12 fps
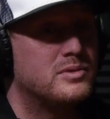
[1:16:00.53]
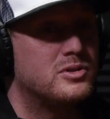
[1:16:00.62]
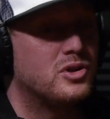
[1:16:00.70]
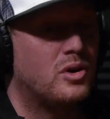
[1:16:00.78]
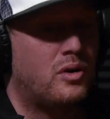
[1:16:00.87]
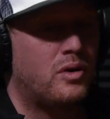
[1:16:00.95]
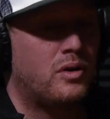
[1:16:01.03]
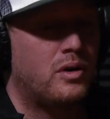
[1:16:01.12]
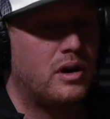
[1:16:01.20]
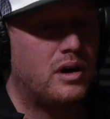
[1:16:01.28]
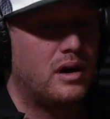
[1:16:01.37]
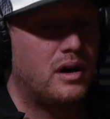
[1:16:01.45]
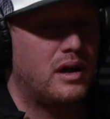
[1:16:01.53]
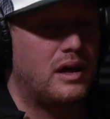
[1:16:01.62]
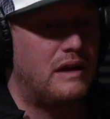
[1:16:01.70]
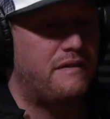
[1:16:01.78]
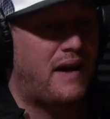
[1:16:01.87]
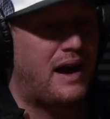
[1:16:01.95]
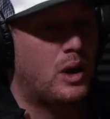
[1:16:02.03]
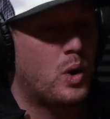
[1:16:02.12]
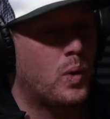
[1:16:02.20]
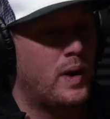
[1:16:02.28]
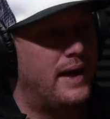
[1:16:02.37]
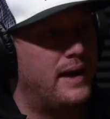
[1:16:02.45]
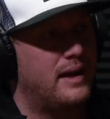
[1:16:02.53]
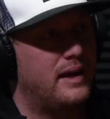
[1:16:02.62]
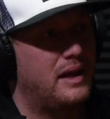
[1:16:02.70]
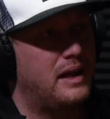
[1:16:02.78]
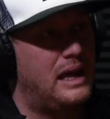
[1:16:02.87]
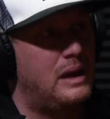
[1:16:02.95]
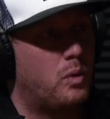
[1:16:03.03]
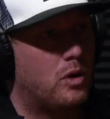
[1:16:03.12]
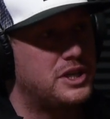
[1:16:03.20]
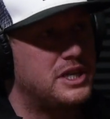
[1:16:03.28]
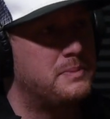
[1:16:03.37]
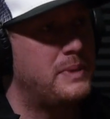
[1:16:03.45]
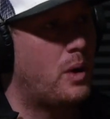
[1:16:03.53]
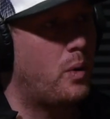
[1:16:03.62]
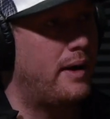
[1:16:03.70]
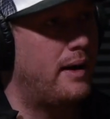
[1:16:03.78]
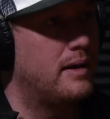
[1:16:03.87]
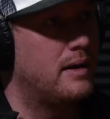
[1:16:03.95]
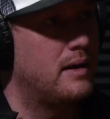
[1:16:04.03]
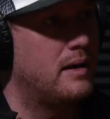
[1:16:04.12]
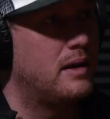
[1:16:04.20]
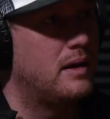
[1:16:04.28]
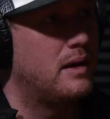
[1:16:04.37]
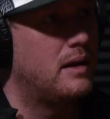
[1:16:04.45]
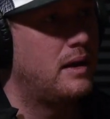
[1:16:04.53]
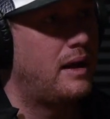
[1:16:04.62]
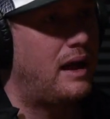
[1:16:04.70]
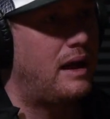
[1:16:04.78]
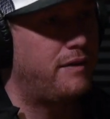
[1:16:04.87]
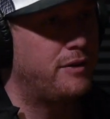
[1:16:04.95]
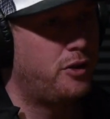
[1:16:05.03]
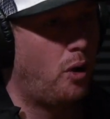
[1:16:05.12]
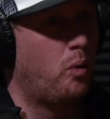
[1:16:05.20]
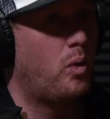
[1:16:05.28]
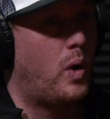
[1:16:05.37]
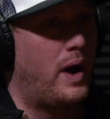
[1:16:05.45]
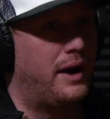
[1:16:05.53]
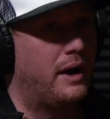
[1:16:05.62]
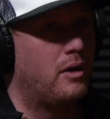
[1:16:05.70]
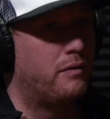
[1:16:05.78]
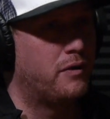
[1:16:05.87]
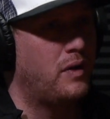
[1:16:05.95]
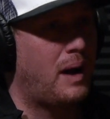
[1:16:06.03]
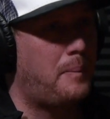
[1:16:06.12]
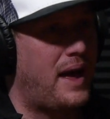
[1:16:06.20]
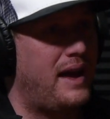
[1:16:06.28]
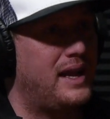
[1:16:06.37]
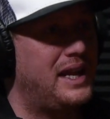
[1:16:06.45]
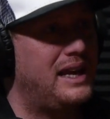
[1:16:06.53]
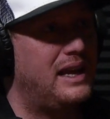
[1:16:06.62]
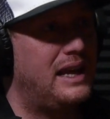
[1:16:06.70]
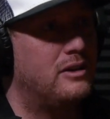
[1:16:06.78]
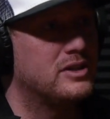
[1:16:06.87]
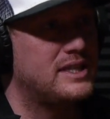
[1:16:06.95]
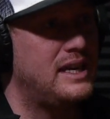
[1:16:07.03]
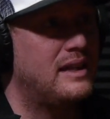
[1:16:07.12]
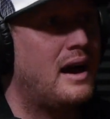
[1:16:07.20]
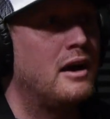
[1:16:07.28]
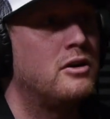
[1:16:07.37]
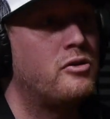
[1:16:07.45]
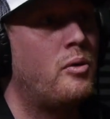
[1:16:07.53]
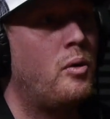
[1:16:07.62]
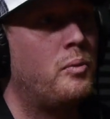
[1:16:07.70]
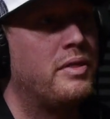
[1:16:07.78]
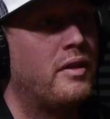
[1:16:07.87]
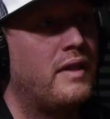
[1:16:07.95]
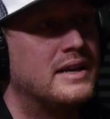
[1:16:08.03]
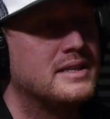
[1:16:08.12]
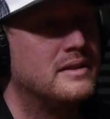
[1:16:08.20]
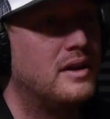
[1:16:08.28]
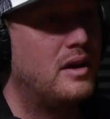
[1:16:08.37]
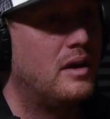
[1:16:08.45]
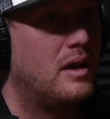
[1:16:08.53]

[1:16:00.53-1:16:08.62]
So if I quit, he watches me quit. Yeah. If I don't quit and I go through that pain, he'll see that and grow up with the lesson that